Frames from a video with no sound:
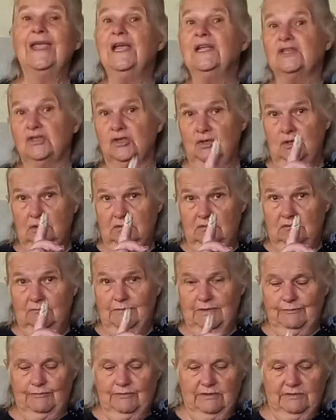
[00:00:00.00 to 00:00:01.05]
it's not
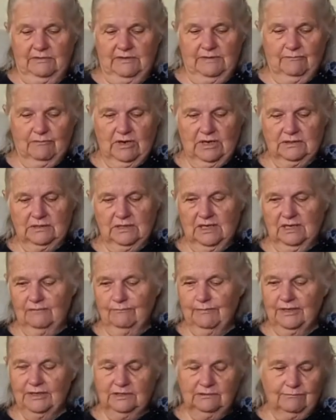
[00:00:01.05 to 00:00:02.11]
on my program right
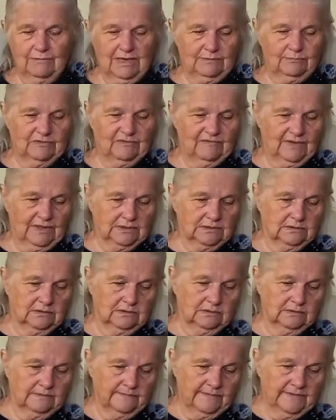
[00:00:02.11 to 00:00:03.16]
now, but it might be fun to
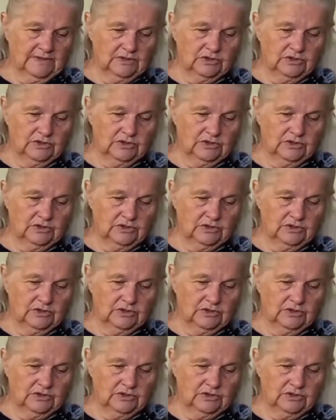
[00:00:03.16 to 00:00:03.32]
do.